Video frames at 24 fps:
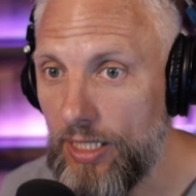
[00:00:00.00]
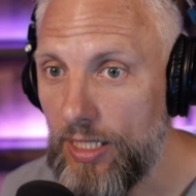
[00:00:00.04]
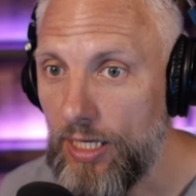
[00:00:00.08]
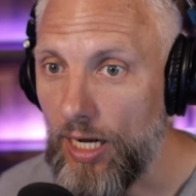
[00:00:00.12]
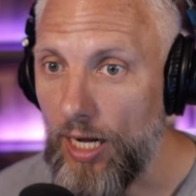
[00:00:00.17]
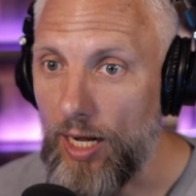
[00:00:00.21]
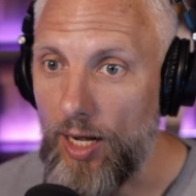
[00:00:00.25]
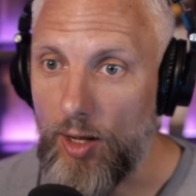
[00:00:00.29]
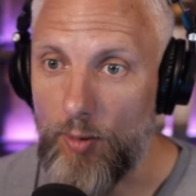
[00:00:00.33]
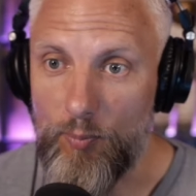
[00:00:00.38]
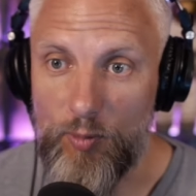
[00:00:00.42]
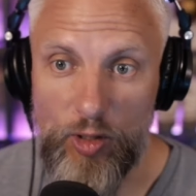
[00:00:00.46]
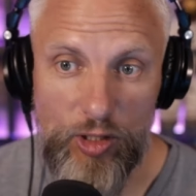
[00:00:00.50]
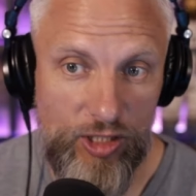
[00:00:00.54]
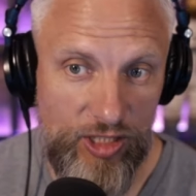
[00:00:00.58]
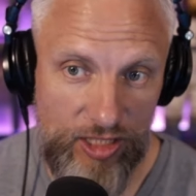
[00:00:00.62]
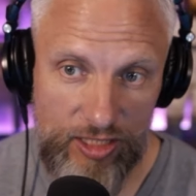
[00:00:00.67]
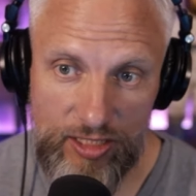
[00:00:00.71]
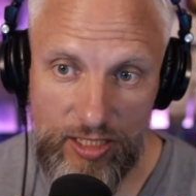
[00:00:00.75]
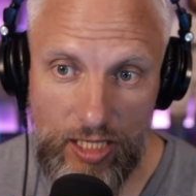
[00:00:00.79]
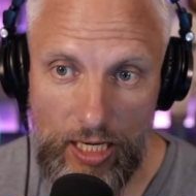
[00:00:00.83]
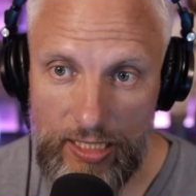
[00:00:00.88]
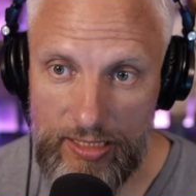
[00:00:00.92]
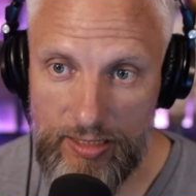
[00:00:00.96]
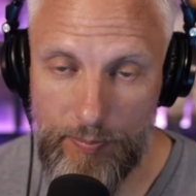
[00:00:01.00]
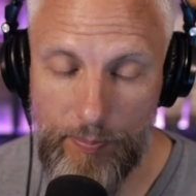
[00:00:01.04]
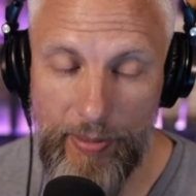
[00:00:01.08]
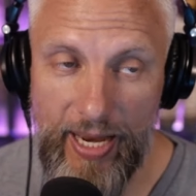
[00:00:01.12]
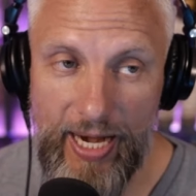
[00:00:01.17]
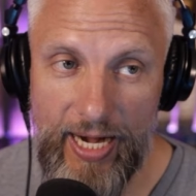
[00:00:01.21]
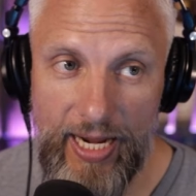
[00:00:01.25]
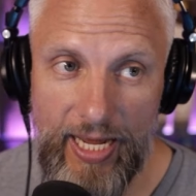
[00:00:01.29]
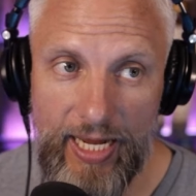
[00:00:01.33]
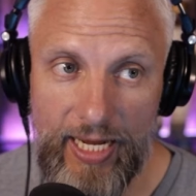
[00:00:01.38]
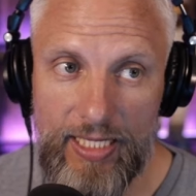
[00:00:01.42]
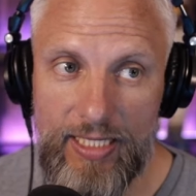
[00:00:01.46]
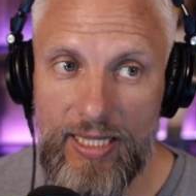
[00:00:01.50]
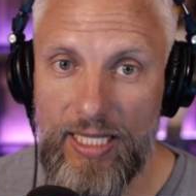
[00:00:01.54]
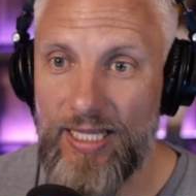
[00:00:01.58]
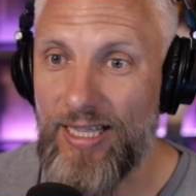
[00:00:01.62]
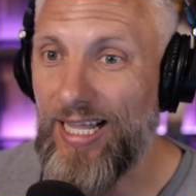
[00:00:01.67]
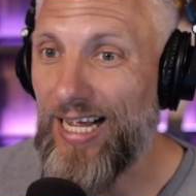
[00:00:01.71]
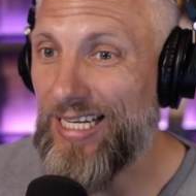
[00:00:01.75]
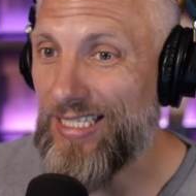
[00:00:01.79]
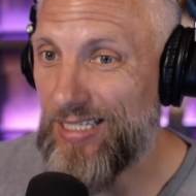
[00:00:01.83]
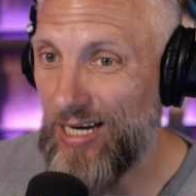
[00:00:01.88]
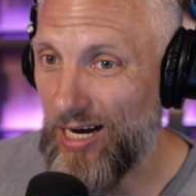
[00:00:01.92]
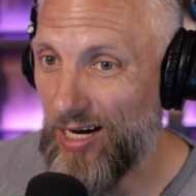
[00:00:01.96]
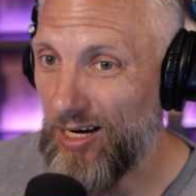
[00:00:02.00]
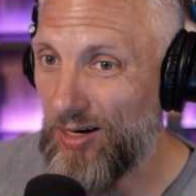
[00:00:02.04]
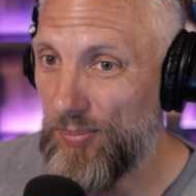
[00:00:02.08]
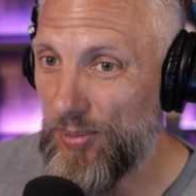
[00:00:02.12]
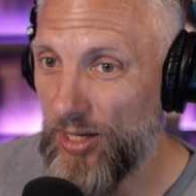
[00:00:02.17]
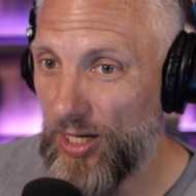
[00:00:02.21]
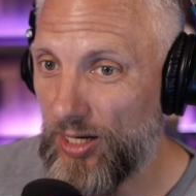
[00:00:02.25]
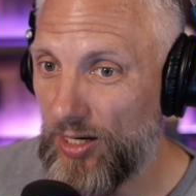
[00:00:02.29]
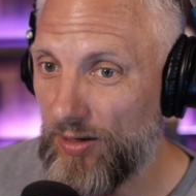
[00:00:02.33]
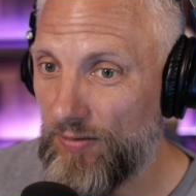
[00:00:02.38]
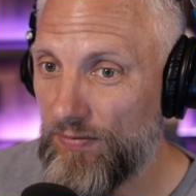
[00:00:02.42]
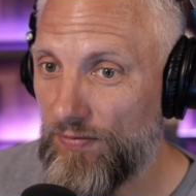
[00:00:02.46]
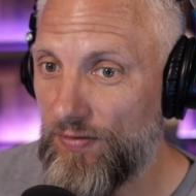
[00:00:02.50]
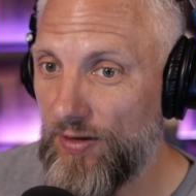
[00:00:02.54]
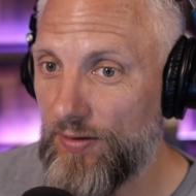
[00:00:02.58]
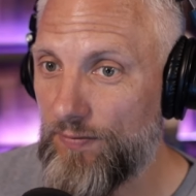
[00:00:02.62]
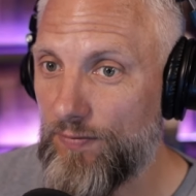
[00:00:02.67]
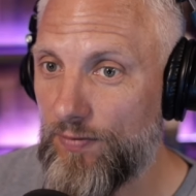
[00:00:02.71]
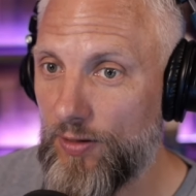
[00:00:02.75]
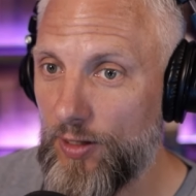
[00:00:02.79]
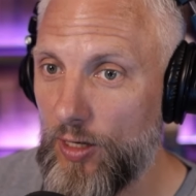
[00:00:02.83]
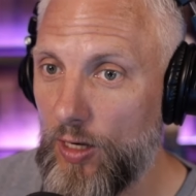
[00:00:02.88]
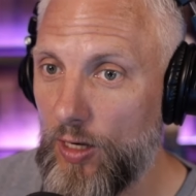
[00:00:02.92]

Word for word: Um, they're just cosmetic. Then that's not going to be a good fit for your